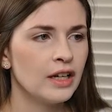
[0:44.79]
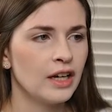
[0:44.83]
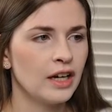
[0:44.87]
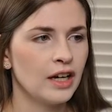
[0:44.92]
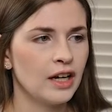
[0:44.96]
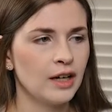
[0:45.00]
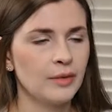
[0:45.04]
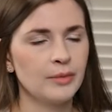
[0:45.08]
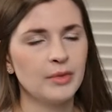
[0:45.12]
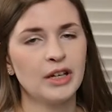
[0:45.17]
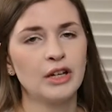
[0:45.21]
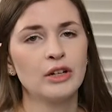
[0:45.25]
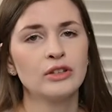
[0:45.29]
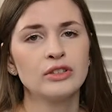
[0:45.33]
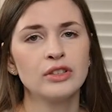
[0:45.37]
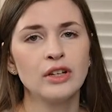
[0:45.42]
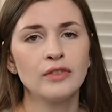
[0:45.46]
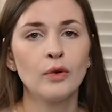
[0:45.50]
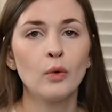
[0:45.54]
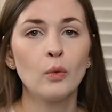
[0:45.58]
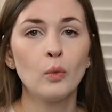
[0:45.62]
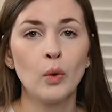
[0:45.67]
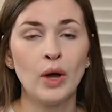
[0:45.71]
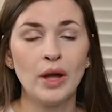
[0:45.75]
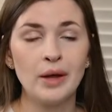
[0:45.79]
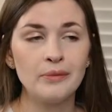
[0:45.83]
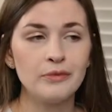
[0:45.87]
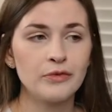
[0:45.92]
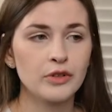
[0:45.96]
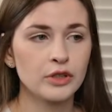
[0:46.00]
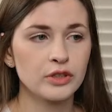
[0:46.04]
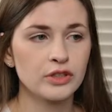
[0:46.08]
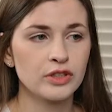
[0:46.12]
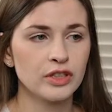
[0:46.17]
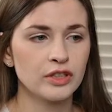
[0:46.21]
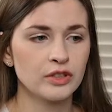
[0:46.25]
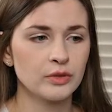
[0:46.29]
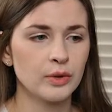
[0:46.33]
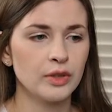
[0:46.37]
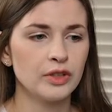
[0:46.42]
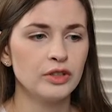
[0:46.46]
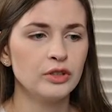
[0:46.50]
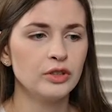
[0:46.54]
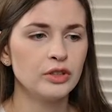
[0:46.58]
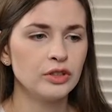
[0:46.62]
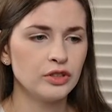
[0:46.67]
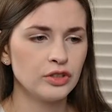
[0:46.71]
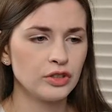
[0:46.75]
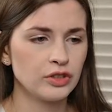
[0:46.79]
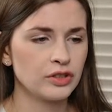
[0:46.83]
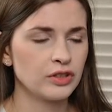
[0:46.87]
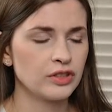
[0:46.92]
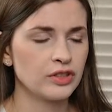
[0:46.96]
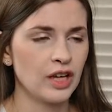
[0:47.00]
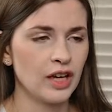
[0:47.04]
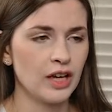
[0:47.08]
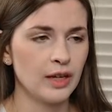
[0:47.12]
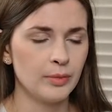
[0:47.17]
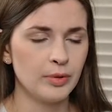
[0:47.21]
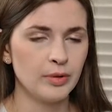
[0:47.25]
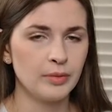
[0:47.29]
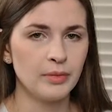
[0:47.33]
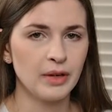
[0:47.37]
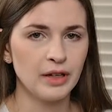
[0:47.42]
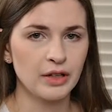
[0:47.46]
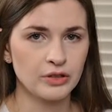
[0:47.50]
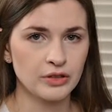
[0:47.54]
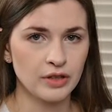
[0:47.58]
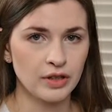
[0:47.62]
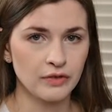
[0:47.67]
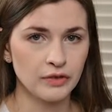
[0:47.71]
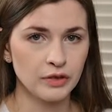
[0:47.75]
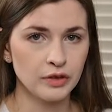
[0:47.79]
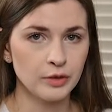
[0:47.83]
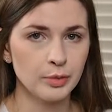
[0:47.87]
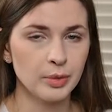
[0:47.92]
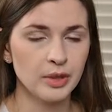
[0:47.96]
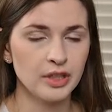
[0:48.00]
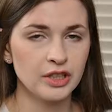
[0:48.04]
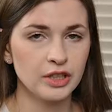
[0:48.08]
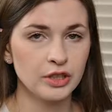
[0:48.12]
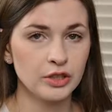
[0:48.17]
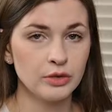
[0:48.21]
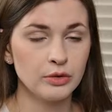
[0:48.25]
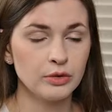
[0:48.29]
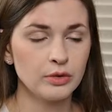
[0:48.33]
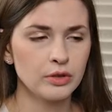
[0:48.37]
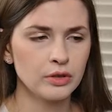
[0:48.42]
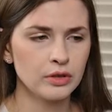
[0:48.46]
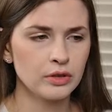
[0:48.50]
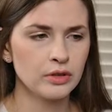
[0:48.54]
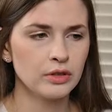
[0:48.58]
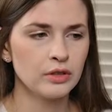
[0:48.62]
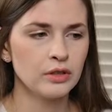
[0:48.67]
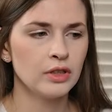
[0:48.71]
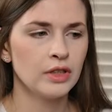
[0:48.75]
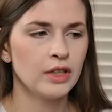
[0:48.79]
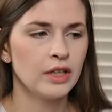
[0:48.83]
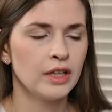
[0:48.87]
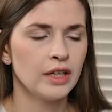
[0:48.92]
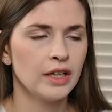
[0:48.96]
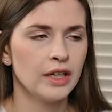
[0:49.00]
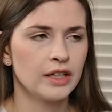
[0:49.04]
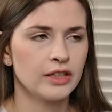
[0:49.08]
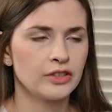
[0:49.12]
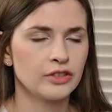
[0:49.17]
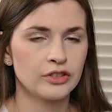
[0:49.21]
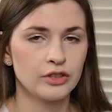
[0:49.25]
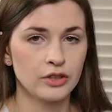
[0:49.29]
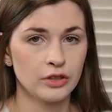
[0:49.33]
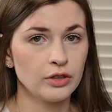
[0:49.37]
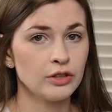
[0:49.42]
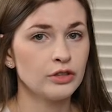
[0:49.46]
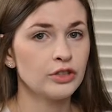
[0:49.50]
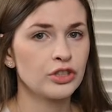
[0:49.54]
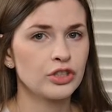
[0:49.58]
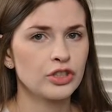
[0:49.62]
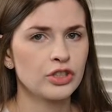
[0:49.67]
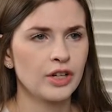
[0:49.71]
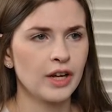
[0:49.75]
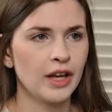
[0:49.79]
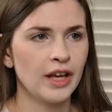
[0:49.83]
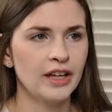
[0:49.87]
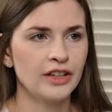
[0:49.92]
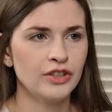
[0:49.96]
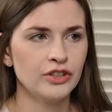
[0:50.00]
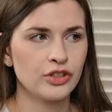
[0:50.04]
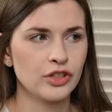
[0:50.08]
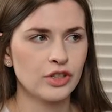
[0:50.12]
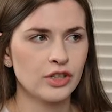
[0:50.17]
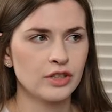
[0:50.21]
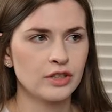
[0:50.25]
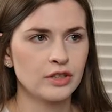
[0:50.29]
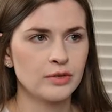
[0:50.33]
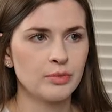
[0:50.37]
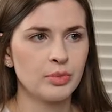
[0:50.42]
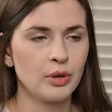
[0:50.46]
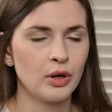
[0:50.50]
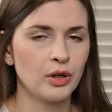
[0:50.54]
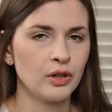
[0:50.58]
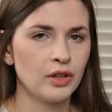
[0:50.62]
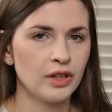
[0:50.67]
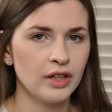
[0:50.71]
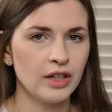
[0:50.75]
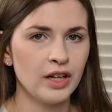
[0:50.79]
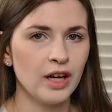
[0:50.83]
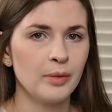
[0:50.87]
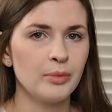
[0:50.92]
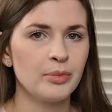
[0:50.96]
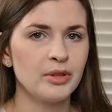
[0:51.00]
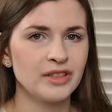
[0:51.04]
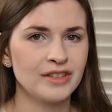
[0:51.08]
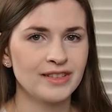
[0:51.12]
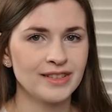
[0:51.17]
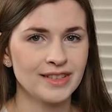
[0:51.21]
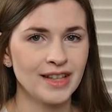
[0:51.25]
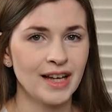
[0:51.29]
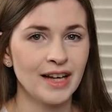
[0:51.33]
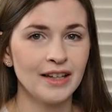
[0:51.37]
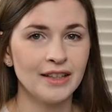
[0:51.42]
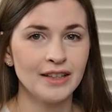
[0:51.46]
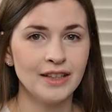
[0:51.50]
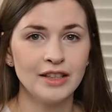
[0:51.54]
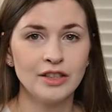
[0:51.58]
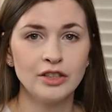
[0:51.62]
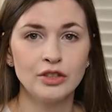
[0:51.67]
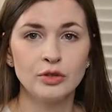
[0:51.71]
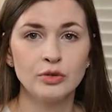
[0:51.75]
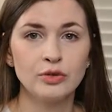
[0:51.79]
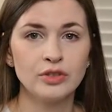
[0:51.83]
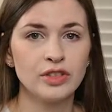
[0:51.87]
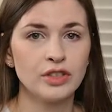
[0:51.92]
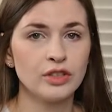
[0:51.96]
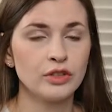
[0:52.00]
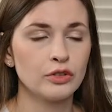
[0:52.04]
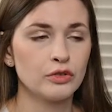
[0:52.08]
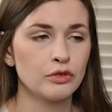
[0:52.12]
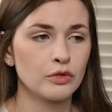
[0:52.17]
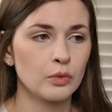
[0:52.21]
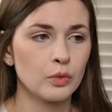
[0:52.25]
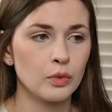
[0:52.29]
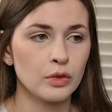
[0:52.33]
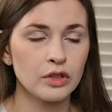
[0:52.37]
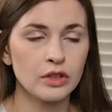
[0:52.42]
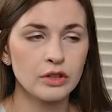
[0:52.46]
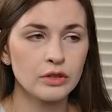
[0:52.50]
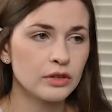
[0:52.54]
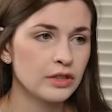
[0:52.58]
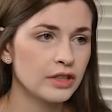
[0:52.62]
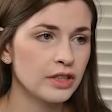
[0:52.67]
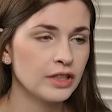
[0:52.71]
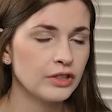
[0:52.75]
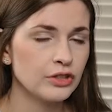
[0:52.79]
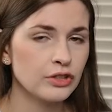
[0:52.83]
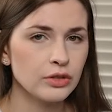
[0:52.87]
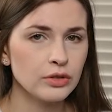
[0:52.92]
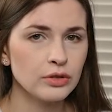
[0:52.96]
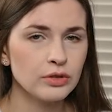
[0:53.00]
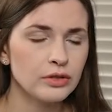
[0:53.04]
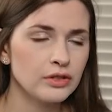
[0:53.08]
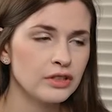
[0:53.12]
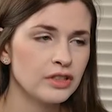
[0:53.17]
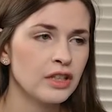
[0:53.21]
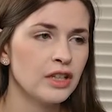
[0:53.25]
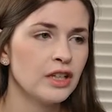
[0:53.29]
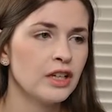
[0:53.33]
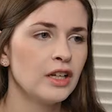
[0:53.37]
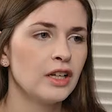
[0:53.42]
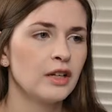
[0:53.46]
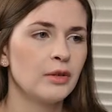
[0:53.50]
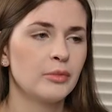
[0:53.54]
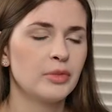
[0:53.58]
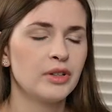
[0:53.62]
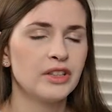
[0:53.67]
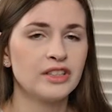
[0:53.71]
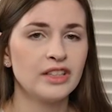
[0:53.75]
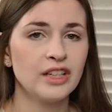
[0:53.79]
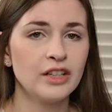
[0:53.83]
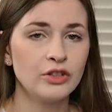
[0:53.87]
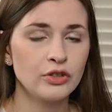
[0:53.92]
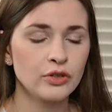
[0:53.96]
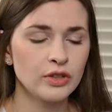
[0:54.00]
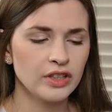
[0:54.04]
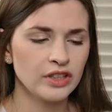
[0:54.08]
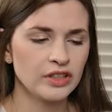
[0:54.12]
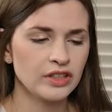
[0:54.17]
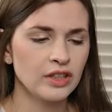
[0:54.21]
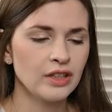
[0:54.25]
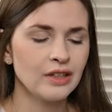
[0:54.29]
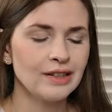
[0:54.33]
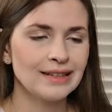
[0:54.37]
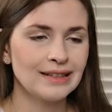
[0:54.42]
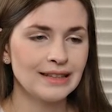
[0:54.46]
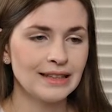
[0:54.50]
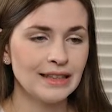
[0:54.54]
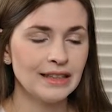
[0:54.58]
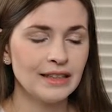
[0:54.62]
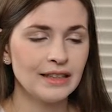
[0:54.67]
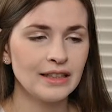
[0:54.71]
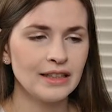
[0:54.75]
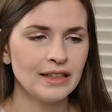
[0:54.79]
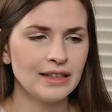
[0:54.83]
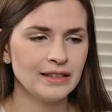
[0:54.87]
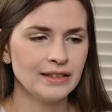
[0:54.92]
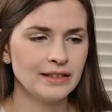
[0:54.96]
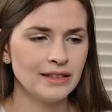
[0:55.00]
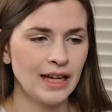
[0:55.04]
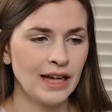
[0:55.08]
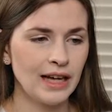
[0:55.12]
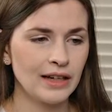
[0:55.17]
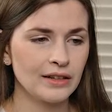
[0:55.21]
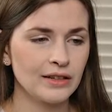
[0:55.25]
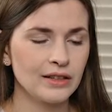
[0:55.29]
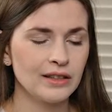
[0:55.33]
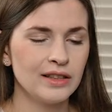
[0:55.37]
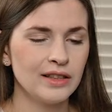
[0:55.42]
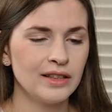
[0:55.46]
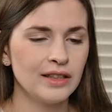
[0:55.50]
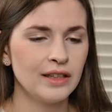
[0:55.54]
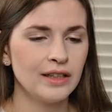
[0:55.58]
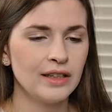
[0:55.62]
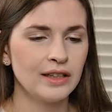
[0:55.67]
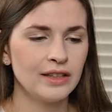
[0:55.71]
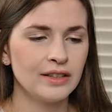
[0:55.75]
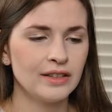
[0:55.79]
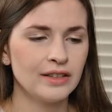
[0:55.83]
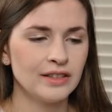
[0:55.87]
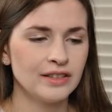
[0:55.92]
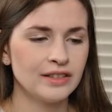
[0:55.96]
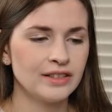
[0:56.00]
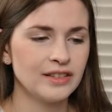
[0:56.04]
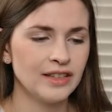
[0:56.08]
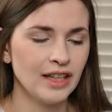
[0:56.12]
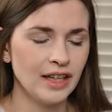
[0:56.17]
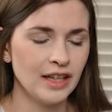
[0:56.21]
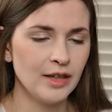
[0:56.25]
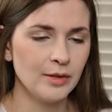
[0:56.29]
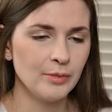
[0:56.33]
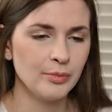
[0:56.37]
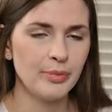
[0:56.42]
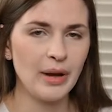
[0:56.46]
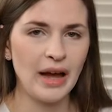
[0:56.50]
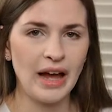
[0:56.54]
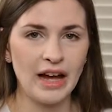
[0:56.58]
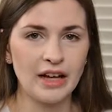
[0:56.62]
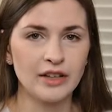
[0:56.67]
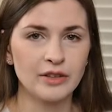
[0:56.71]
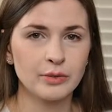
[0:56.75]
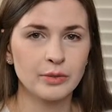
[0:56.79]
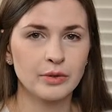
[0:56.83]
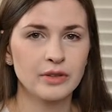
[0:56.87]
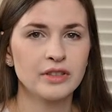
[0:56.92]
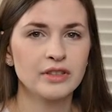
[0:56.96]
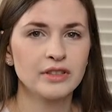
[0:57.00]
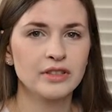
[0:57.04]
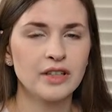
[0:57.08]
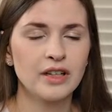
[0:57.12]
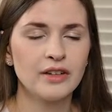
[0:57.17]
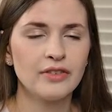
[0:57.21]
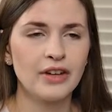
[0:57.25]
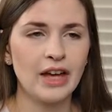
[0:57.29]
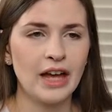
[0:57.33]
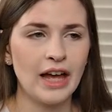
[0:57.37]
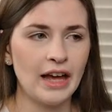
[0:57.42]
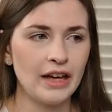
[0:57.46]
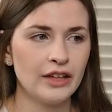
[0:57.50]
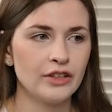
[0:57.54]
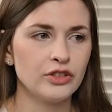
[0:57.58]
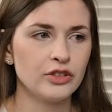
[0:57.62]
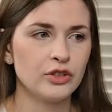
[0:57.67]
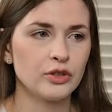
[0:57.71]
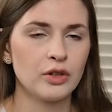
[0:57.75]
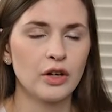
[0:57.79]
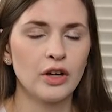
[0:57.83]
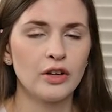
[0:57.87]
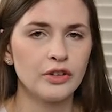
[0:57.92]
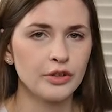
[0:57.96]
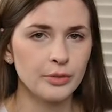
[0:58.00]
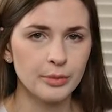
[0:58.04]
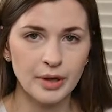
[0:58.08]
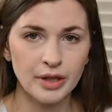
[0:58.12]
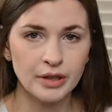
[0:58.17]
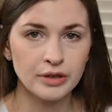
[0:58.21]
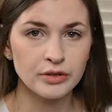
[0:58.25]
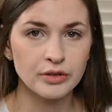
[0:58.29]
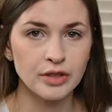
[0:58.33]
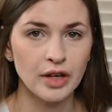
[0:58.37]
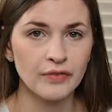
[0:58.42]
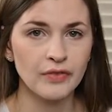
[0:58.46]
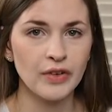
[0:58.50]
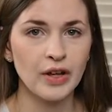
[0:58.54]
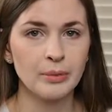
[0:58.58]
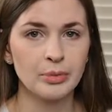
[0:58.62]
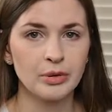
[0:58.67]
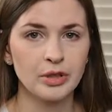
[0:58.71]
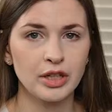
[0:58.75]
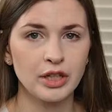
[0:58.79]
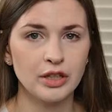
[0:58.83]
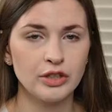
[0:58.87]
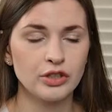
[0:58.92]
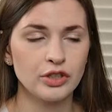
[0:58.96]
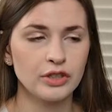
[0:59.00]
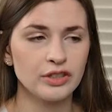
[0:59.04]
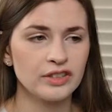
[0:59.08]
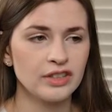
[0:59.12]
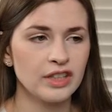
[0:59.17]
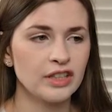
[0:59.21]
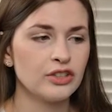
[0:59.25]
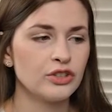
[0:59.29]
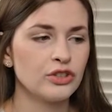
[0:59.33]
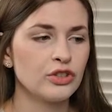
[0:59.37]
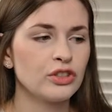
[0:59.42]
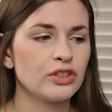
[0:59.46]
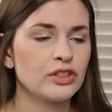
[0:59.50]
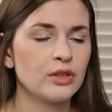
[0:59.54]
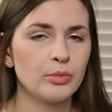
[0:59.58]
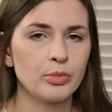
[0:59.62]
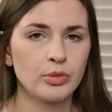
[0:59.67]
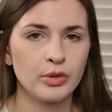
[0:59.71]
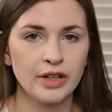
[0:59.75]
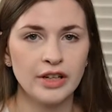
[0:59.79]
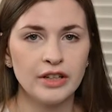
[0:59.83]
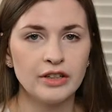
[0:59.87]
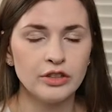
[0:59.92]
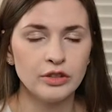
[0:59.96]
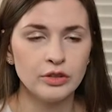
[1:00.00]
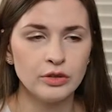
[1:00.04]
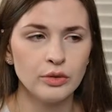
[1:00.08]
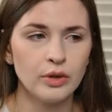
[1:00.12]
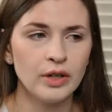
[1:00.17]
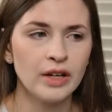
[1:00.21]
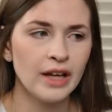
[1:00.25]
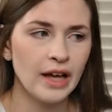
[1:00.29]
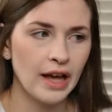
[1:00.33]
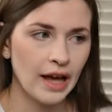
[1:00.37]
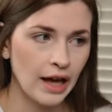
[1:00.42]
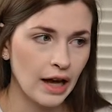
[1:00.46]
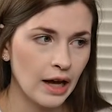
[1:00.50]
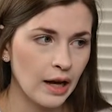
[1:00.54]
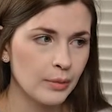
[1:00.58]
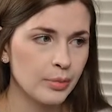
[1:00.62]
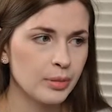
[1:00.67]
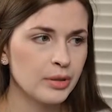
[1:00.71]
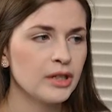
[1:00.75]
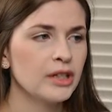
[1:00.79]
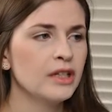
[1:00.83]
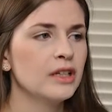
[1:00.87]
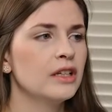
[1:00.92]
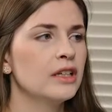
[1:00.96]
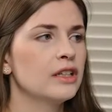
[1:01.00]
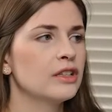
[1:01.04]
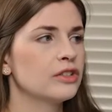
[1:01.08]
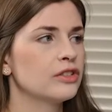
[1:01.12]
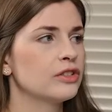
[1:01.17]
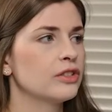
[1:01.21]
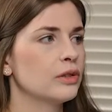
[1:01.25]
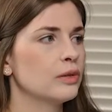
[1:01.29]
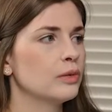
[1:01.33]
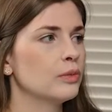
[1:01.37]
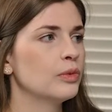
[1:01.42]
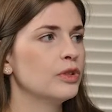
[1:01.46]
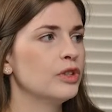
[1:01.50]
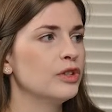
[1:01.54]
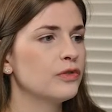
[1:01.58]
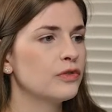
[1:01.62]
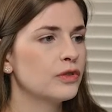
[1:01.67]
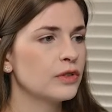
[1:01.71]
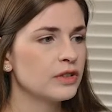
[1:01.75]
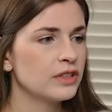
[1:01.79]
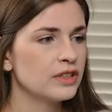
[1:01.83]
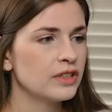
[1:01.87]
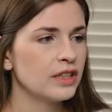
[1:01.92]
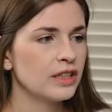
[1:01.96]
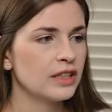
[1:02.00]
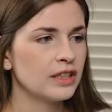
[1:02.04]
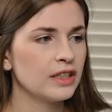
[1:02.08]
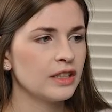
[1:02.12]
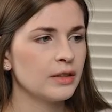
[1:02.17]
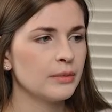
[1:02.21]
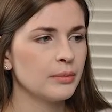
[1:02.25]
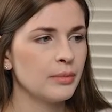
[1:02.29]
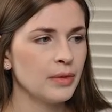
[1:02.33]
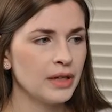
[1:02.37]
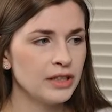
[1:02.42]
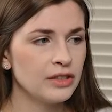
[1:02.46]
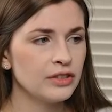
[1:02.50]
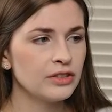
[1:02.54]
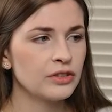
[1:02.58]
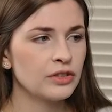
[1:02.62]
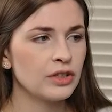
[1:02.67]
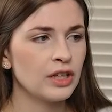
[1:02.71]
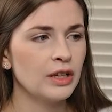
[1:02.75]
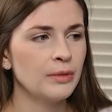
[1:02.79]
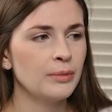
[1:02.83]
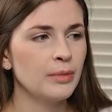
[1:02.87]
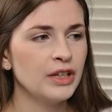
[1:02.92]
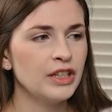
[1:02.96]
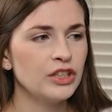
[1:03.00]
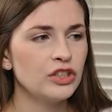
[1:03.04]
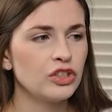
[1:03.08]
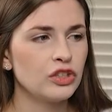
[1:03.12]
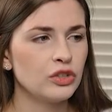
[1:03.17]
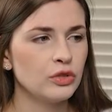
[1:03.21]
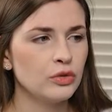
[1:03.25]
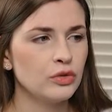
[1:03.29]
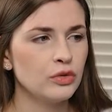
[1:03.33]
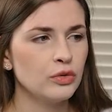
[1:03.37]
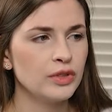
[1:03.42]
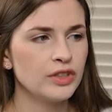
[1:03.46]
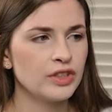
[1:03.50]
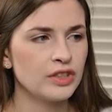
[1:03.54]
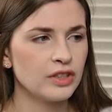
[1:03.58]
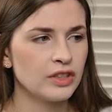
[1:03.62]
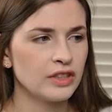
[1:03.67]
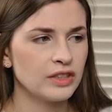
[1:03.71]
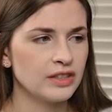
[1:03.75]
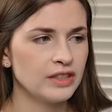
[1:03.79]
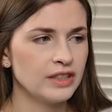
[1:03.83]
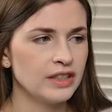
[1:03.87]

Um, they also have a web version as well. You could just type in Microsoft Loop into Google search and just pull it up and sign in using your work credentials. But essentially it's gonna link exactly the same password and stuff as your other Microsoft applications. It's just a brand new app. So when you first get in, it might, it might shoot you into this